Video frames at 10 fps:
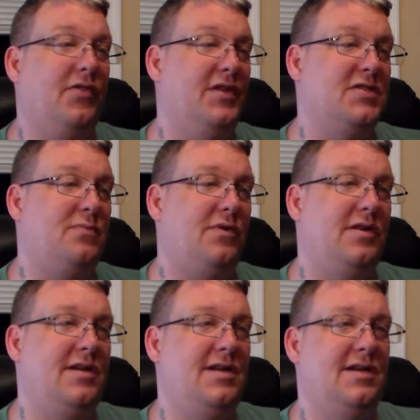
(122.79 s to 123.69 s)
But this
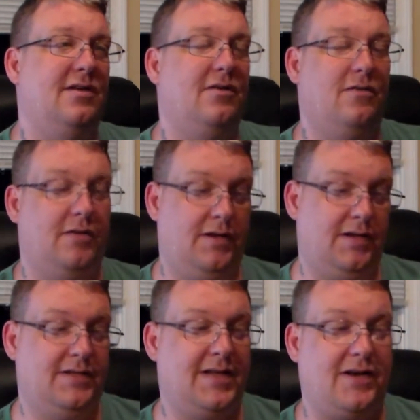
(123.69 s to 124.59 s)
one here
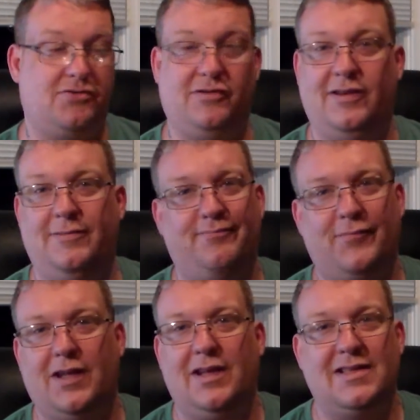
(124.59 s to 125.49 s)
is actually,
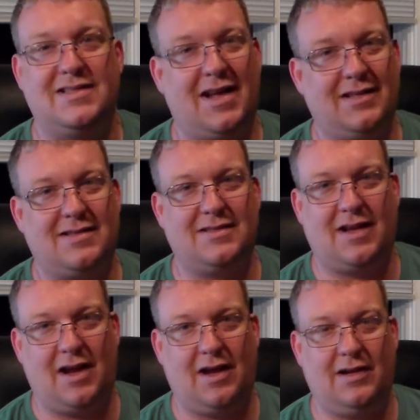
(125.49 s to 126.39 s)
it's not
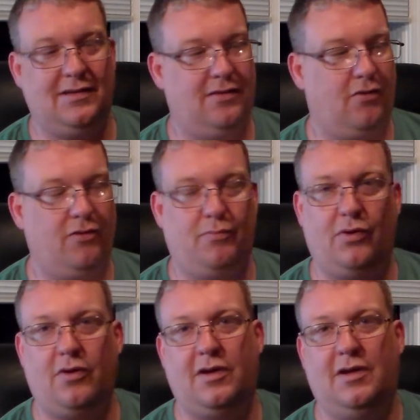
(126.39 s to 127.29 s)
signed on the
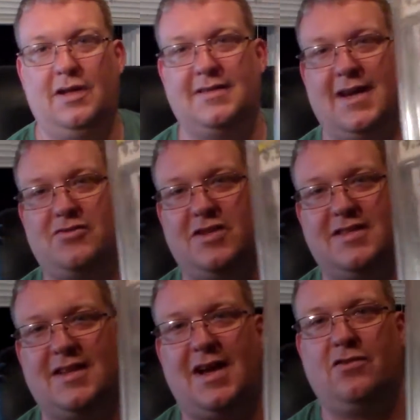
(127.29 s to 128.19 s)
book, it's actually
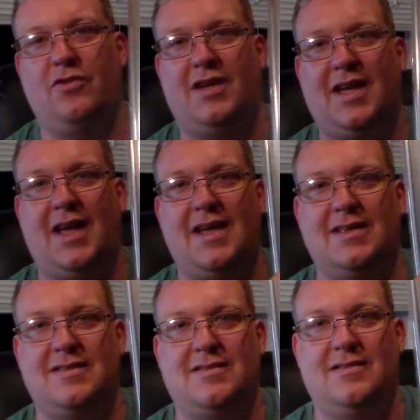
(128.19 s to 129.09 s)
signed on the
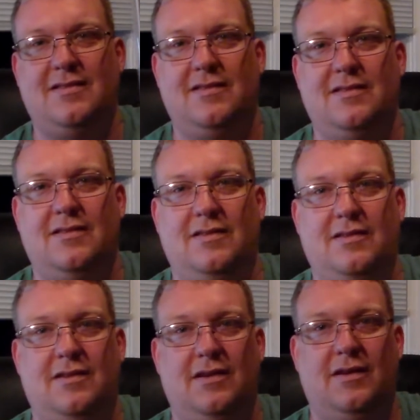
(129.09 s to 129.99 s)
case
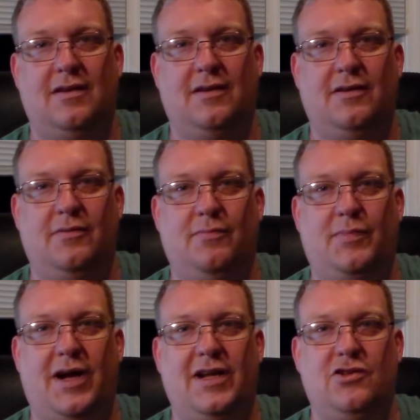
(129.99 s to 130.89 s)
um,
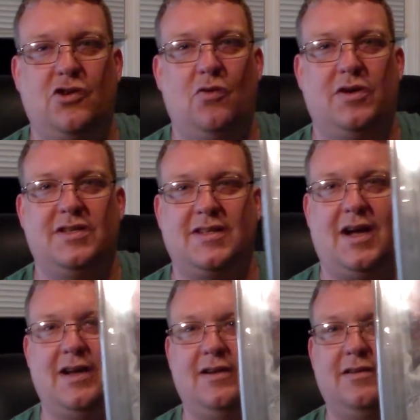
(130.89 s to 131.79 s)
by Joe
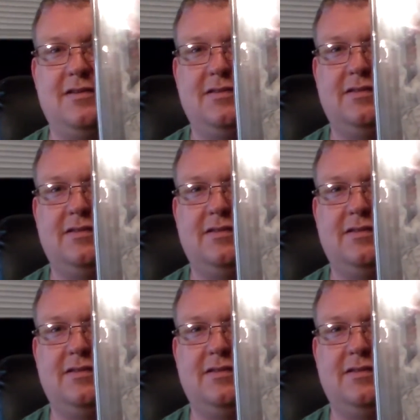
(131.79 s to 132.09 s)
Quesada.